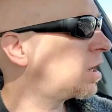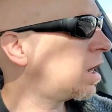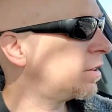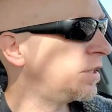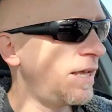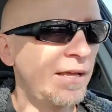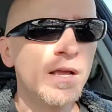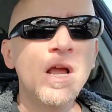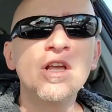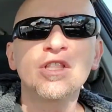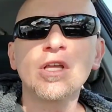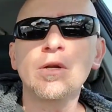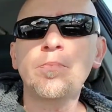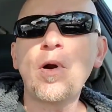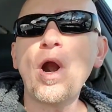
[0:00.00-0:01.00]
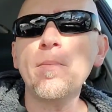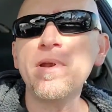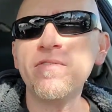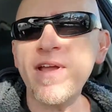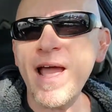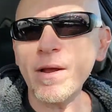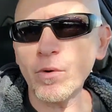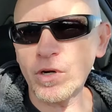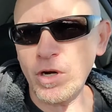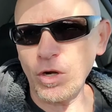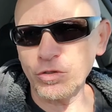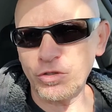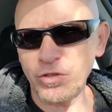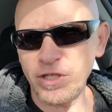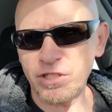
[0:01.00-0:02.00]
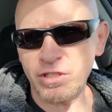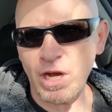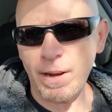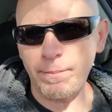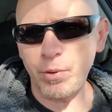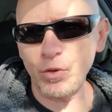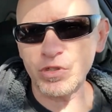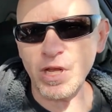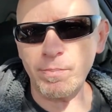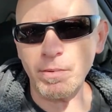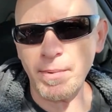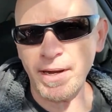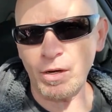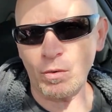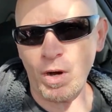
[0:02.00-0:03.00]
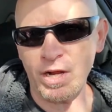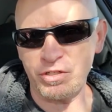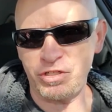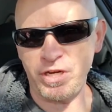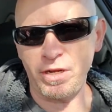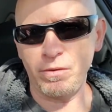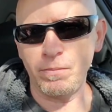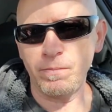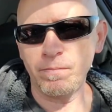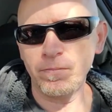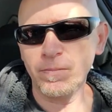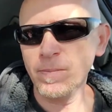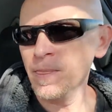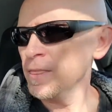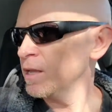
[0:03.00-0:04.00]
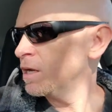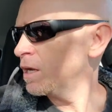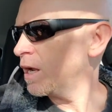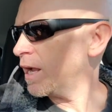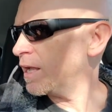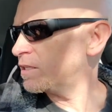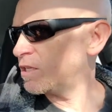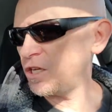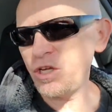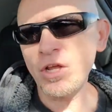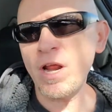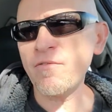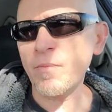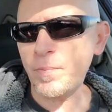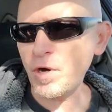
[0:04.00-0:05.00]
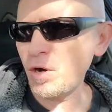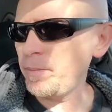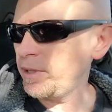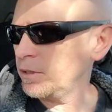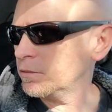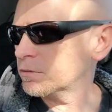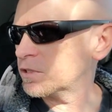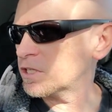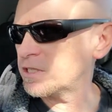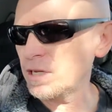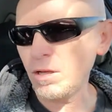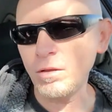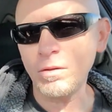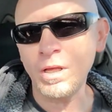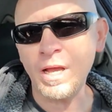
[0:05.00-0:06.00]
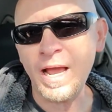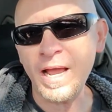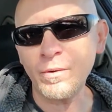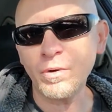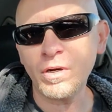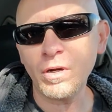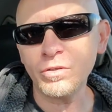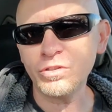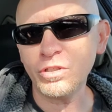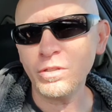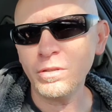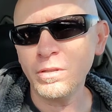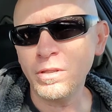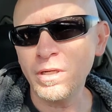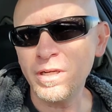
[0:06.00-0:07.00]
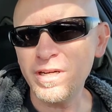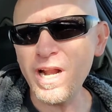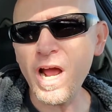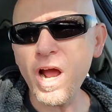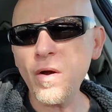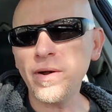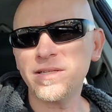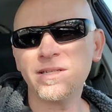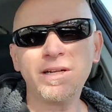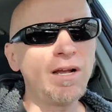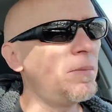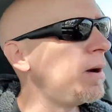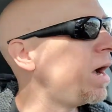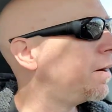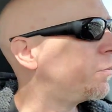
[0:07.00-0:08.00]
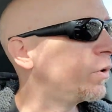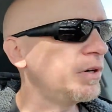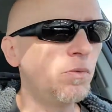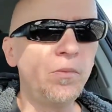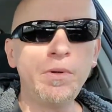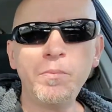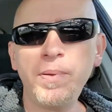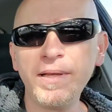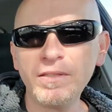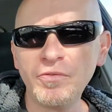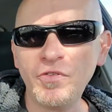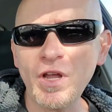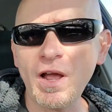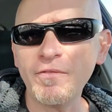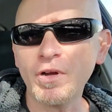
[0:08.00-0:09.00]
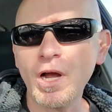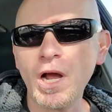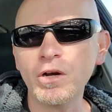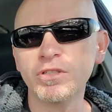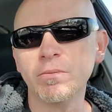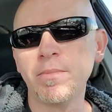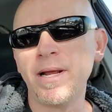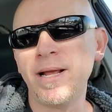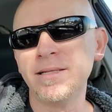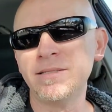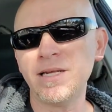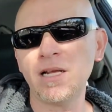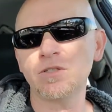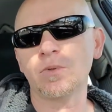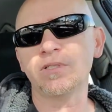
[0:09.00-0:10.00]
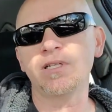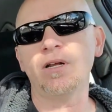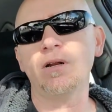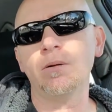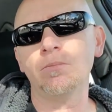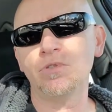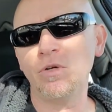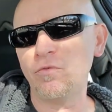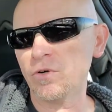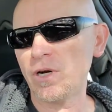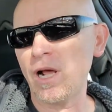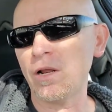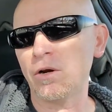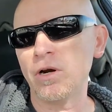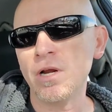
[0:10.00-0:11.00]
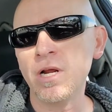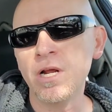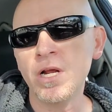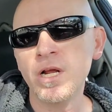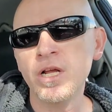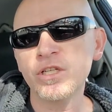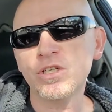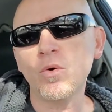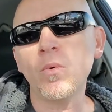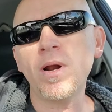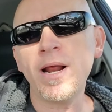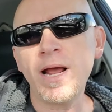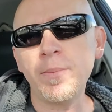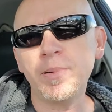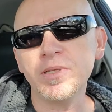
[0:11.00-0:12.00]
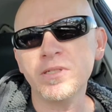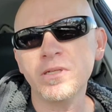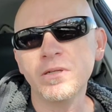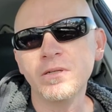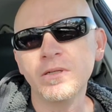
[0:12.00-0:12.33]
the Department of Agriculture this time pulls up at my garage sale and said, "You have a permit to sell agriculture?" "No." I said, "Come on, we picked a few avocados at my aunt's house. We're selling them 2 for $1. So what happens?"